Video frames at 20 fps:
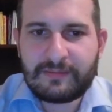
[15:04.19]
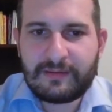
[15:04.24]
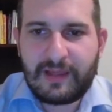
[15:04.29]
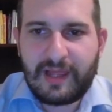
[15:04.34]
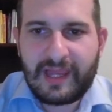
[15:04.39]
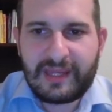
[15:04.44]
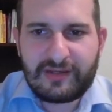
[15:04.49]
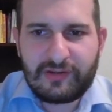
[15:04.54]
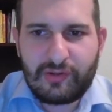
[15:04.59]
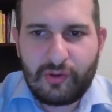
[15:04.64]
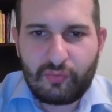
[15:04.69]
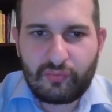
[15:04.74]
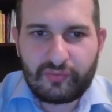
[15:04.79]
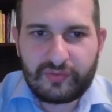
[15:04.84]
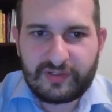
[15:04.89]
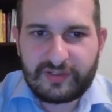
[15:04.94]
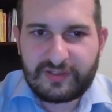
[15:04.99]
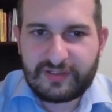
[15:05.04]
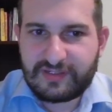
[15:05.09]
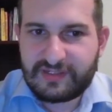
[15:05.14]
I know
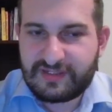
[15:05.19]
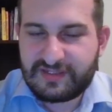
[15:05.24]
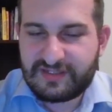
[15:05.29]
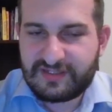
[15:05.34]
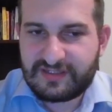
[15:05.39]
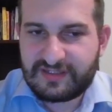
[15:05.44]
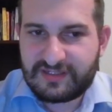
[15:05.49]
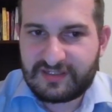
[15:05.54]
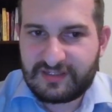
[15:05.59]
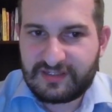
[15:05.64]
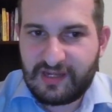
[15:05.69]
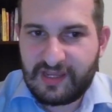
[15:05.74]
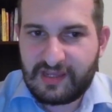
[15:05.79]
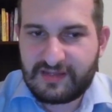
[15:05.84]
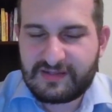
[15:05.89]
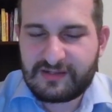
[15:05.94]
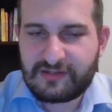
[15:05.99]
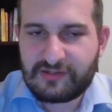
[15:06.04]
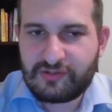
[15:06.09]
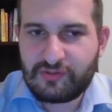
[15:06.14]
this
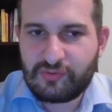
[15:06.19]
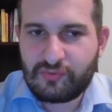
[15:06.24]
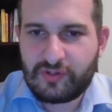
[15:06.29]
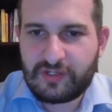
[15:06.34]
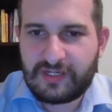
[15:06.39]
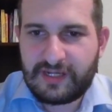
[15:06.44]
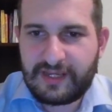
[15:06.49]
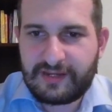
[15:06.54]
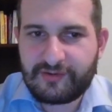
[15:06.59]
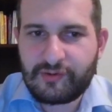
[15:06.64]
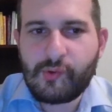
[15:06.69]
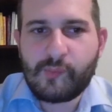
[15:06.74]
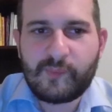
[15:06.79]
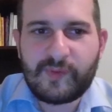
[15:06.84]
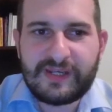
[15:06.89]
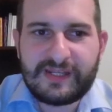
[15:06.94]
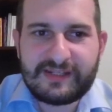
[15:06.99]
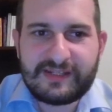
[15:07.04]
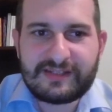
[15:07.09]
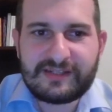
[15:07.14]
doesn't look like
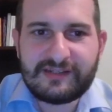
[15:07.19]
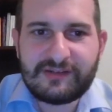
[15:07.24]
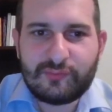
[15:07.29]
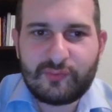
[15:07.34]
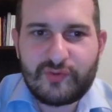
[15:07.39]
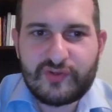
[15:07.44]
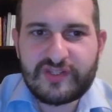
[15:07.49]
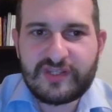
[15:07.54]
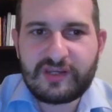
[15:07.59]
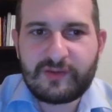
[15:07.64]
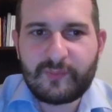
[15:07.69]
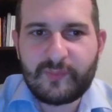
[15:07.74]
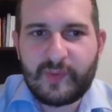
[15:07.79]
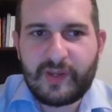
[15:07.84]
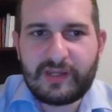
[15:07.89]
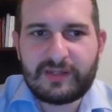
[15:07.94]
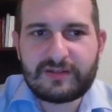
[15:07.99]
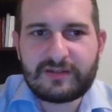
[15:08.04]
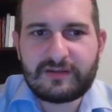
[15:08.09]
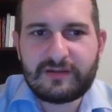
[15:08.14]
completely losing,
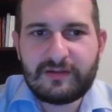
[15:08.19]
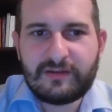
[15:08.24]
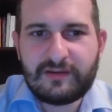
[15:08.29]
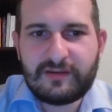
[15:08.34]
but